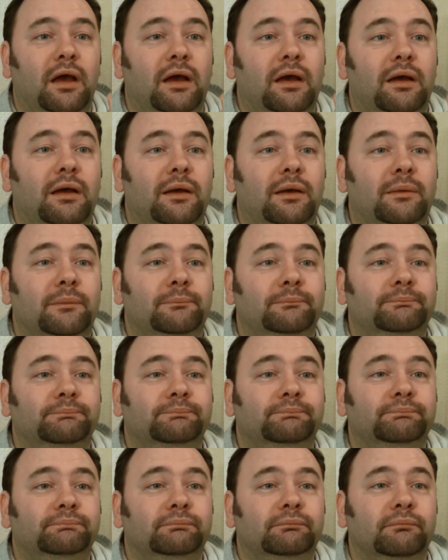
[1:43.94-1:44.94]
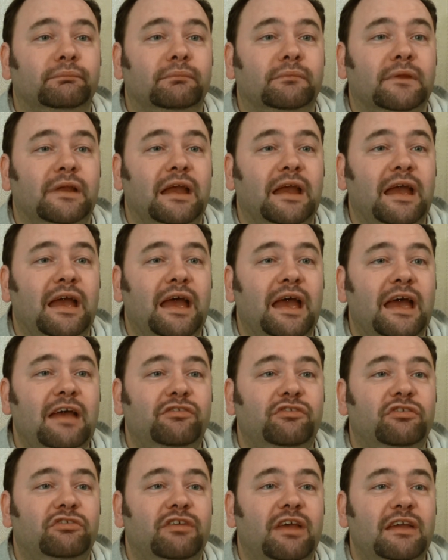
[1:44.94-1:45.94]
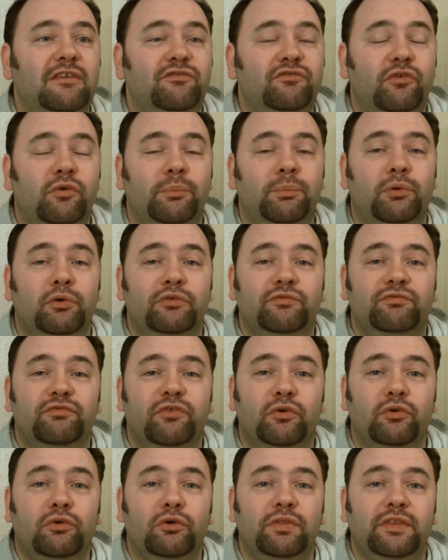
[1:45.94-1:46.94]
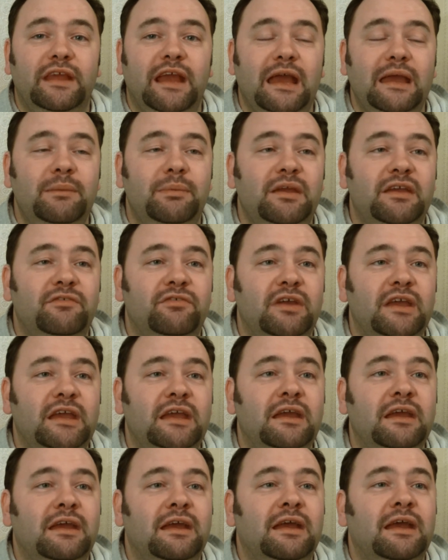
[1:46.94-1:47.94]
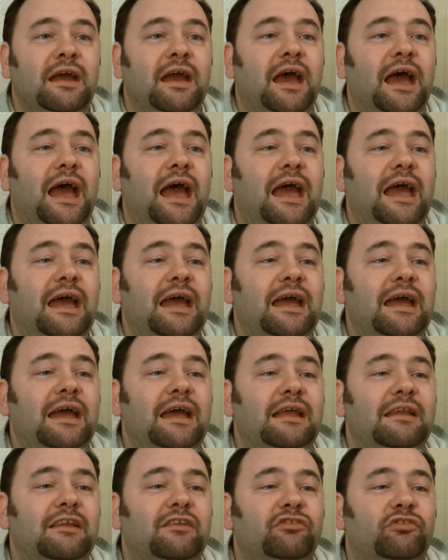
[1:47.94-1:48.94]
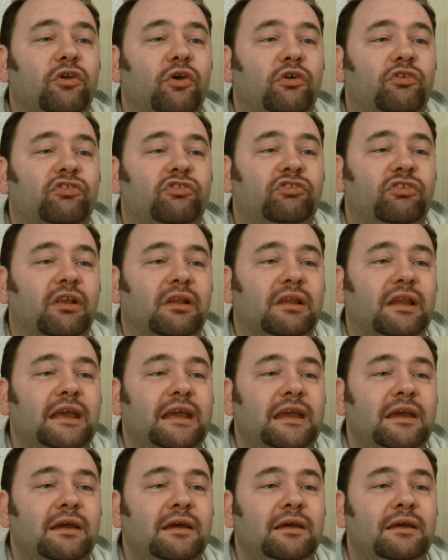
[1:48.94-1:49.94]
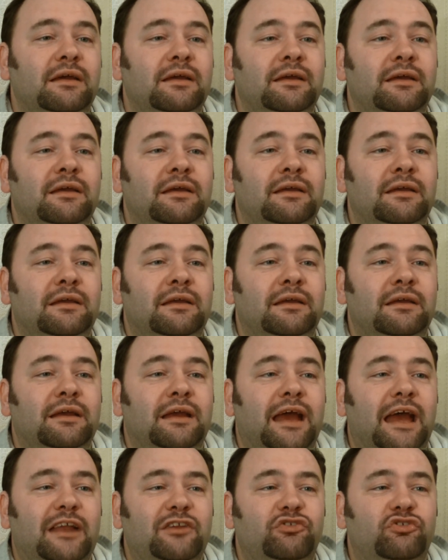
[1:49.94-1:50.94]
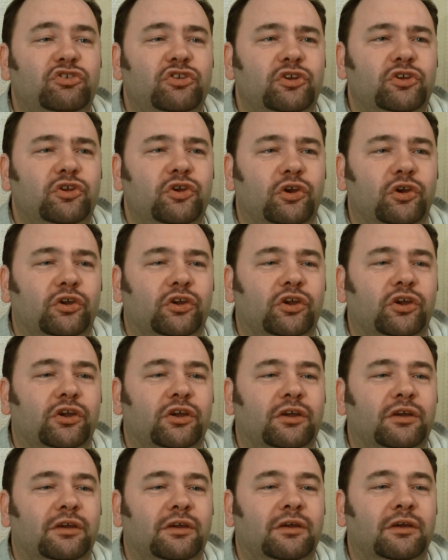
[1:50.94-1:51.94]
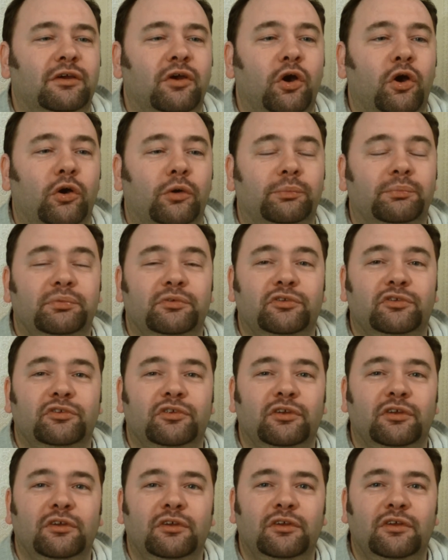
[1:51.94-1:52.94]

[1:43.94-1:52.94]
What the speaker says: As I say, 4.4 on the ABV, and it's got Celea and Chinook hops.